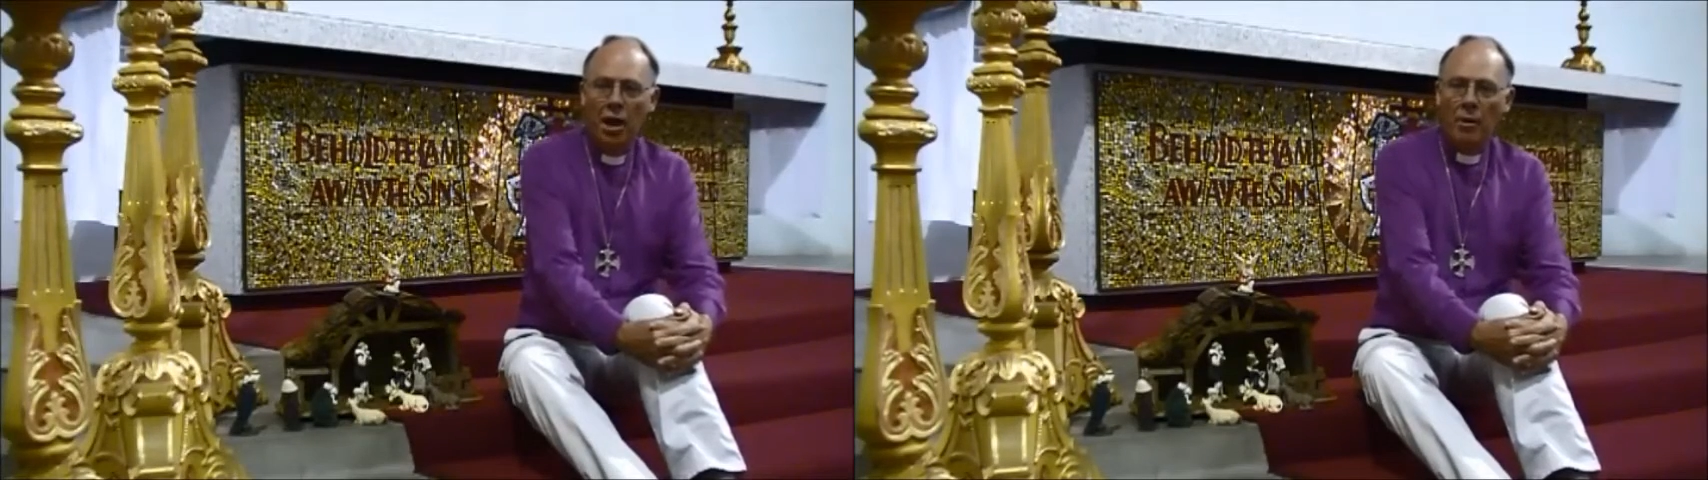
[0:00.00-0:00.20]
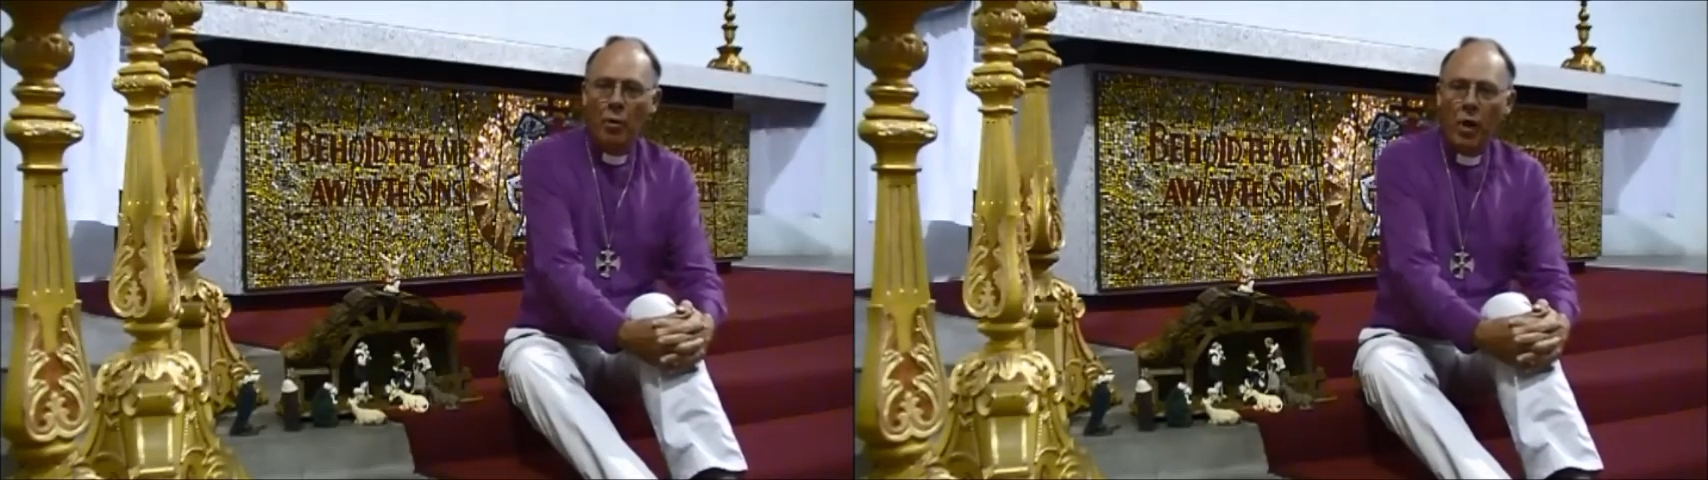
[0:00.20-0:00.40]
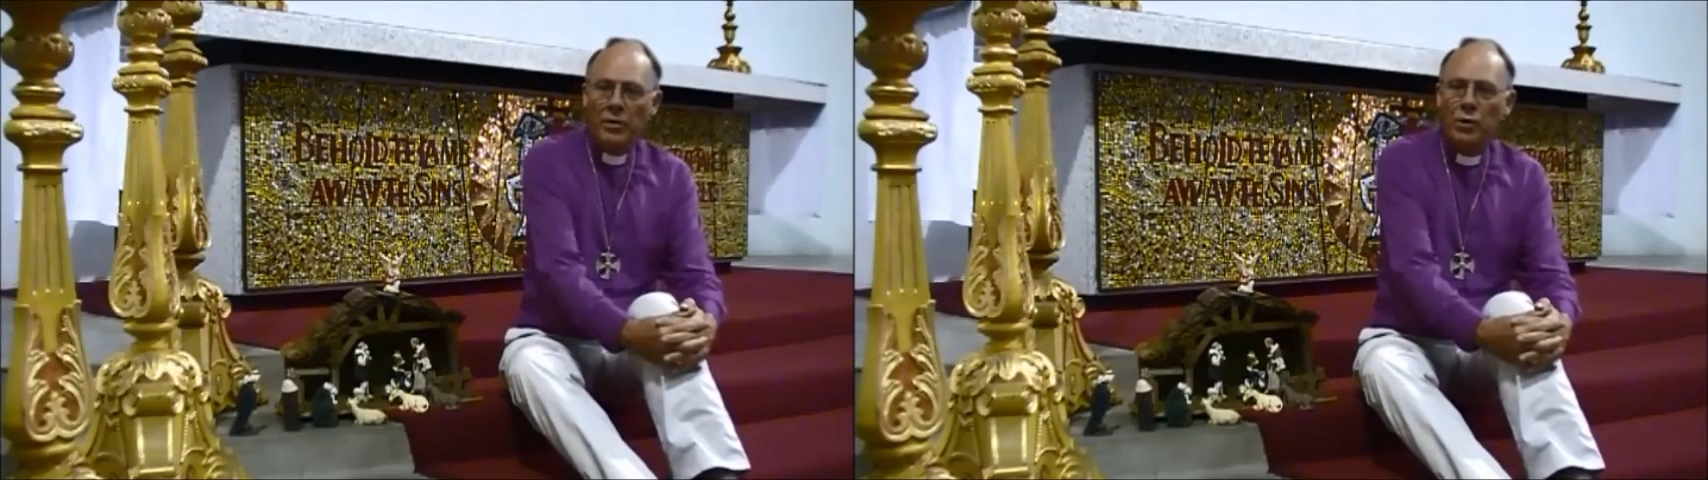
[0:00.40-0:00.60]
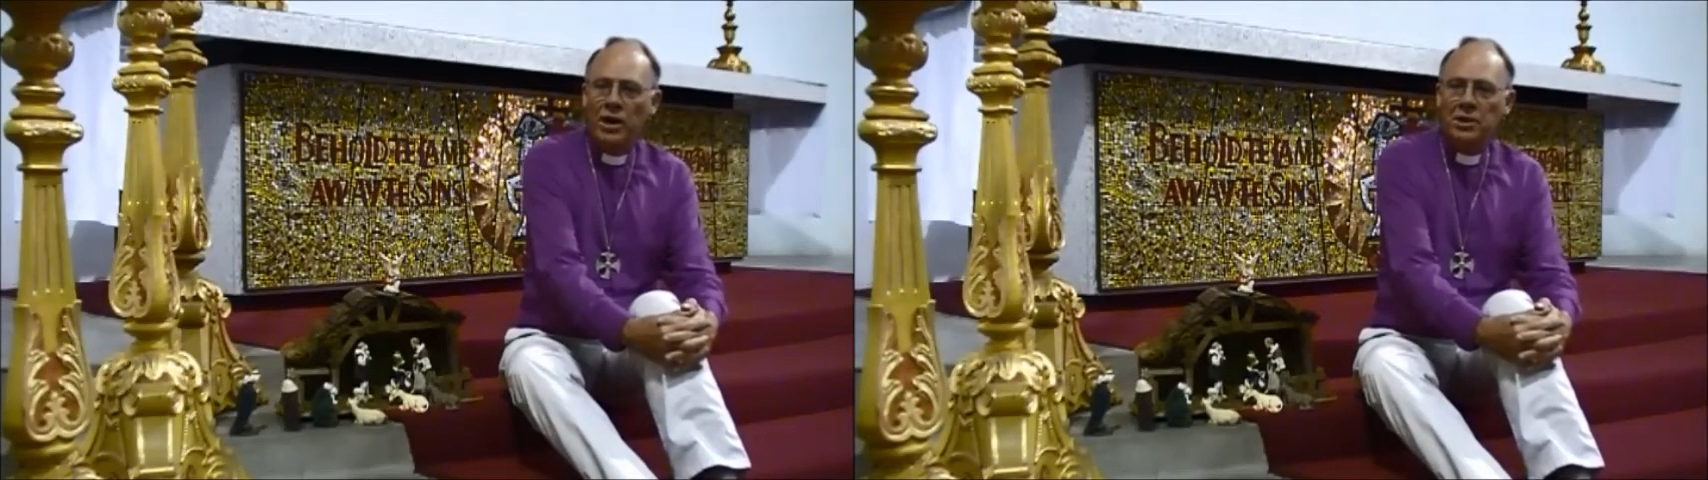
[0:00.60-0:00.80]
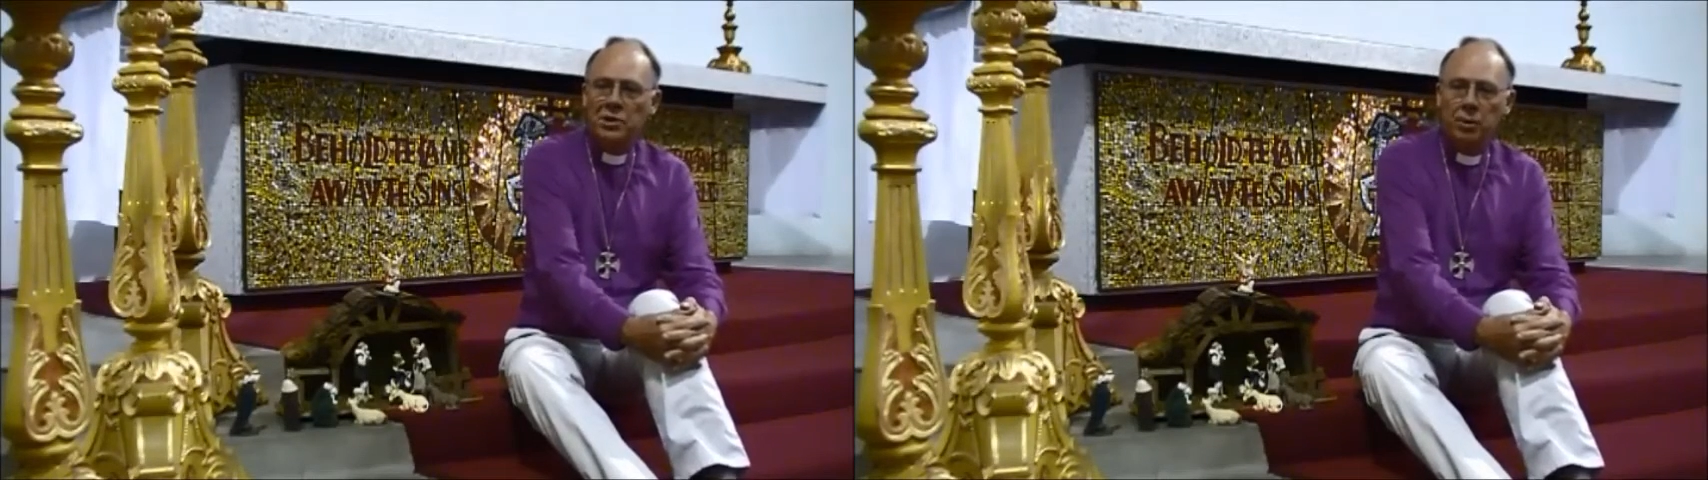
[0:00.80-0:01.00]
But when
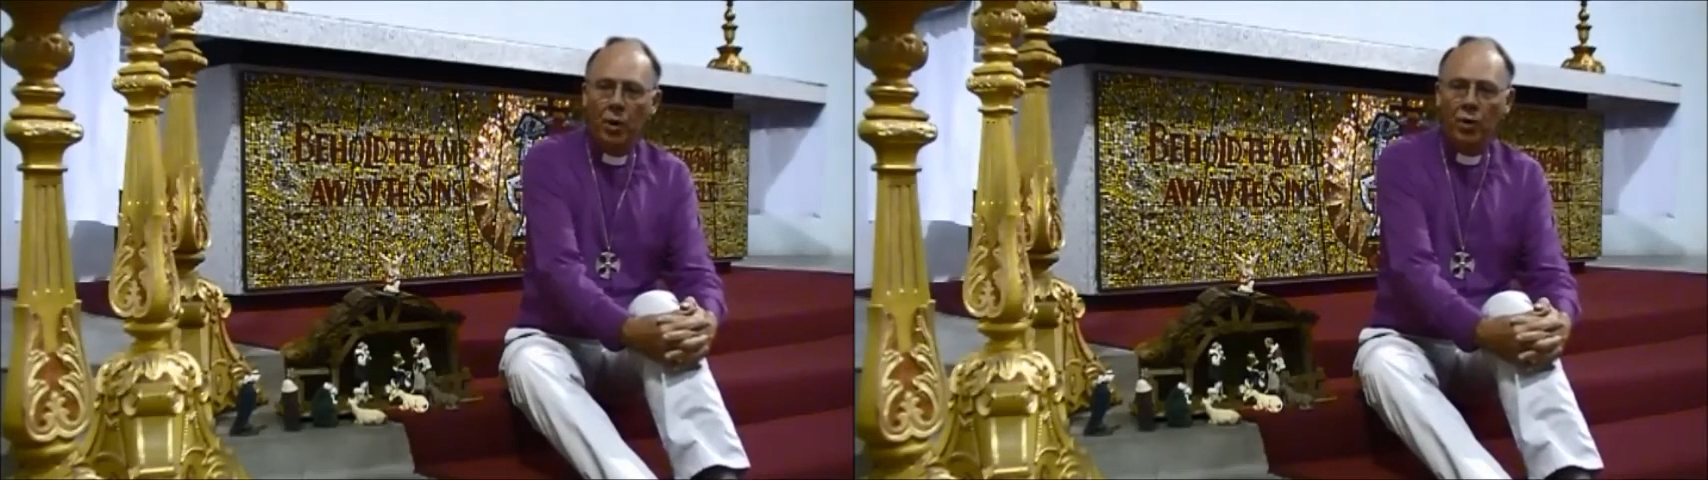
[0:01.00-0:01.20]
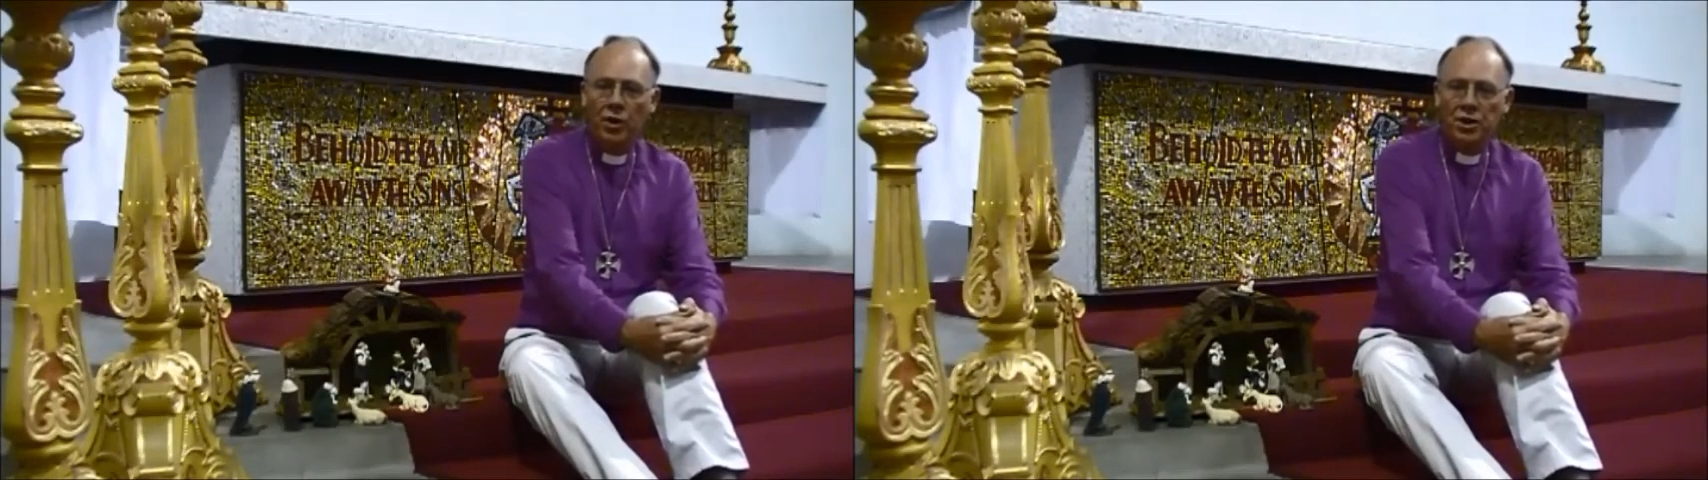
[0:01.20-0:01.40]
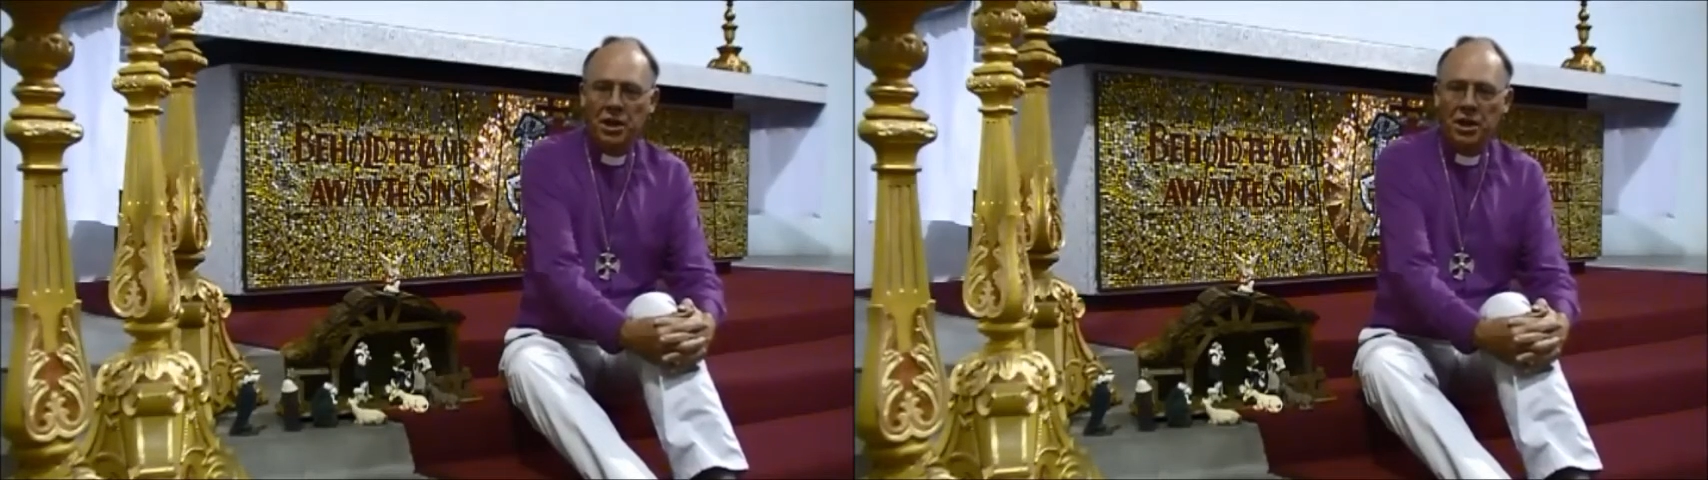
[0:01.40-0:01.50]
we explore the